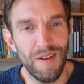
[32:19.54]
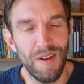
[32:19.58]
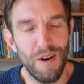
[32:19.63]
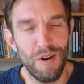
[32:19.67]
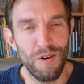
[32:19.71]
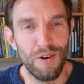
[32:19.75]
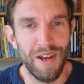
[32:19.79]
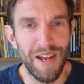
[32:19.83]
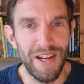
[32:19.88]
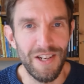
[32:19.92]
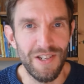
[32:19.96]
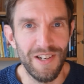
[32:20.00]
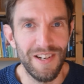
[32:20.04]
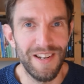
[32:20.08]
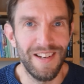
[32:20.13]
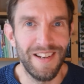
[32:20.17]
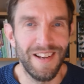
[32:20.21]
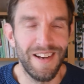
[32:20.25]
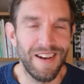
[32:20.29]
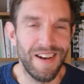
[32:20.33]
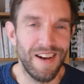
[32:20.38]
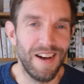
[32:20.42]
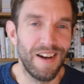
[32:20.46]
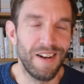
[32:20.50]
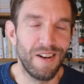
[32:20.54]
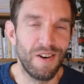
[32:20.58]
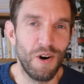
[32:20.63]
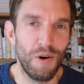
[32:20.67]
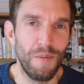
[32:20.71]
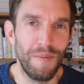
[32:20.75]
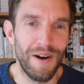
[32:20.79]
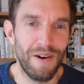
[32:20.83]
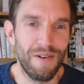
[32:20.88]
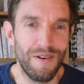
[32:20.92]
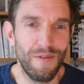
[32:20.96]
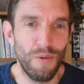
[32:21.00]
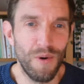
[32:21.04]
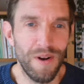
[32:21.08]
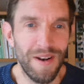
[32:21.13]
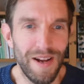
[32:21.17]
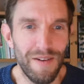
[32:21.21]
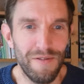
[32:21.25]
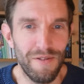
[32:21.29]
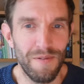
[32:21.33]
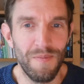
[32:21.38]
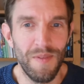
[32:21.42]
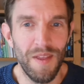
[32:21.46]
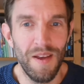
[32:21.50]
occasionally a, a comma or
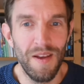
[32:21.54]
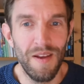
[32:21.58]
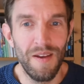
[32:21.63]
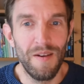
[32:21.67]
whatever